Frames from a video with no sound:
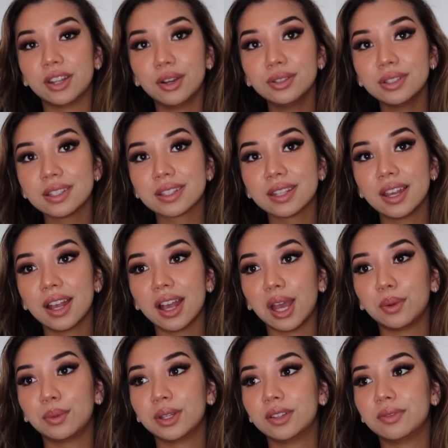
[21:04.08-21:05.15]
notes,
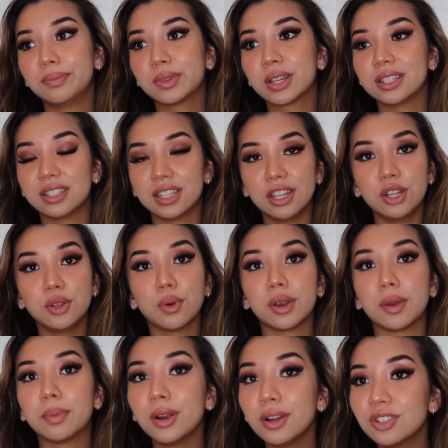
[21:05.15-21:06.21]
I would continue
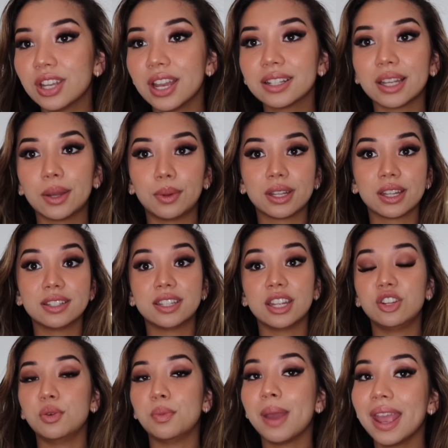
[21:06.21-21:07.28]
on a project, I would
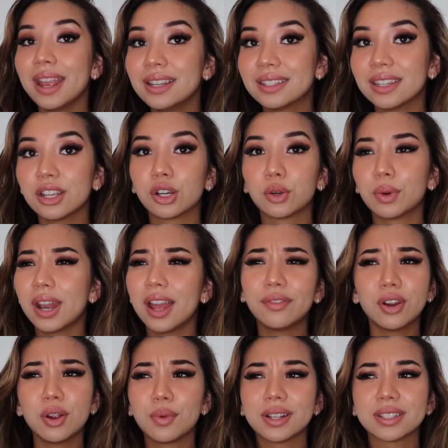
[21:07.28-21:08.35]
continue painting or
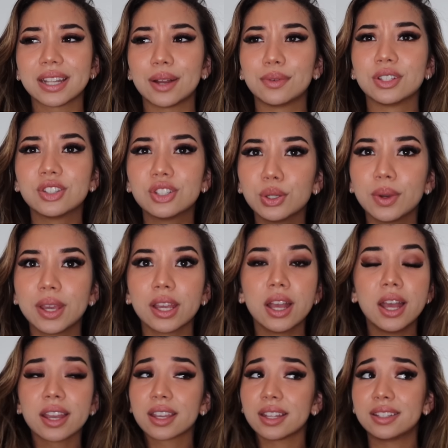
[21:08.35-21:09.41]
whatever it was that I was
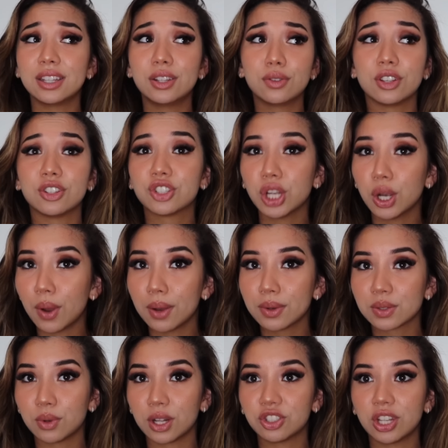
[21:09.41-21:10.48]
doing, continue the show I
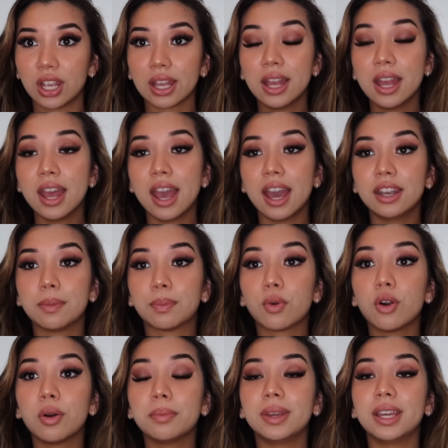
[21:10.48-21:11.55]
was watching, and it
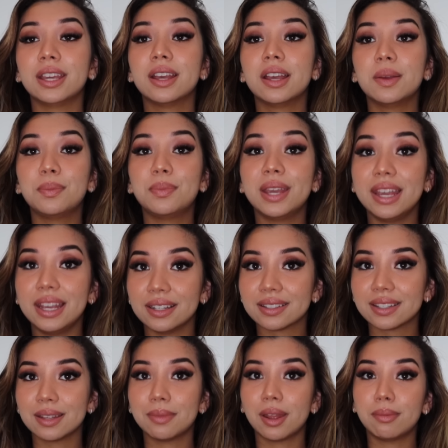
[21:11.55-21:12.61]
brought me
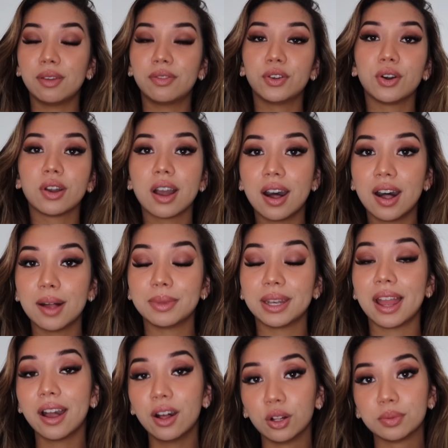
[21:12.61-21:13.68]
peace. It made me feel calm. It
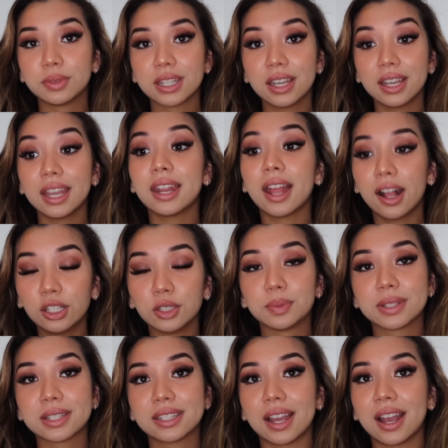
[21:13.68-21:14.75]
helped. It
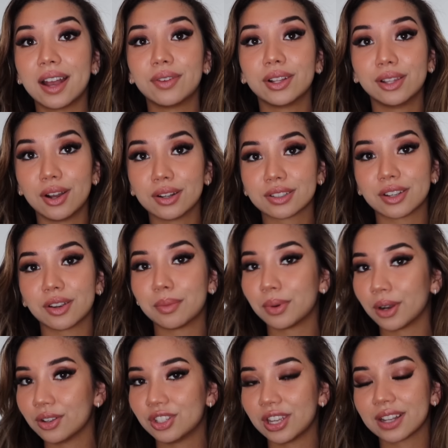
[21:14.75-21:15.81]
helps to have a long-term
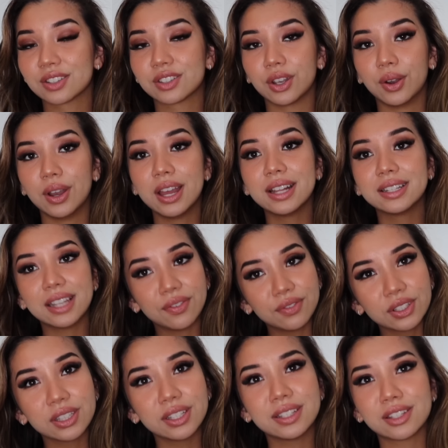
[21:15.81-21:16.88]
project. So
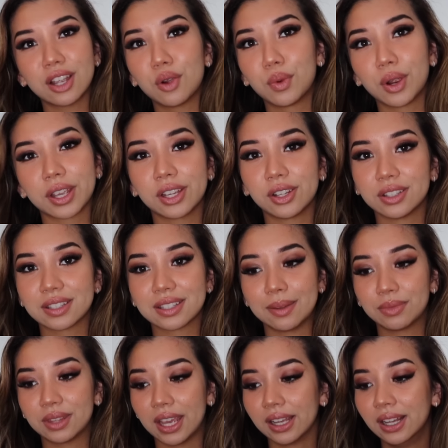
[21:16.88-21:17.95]
definitely start working on
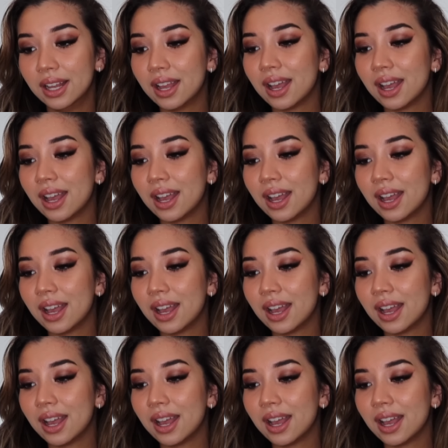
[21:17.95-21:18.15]
something.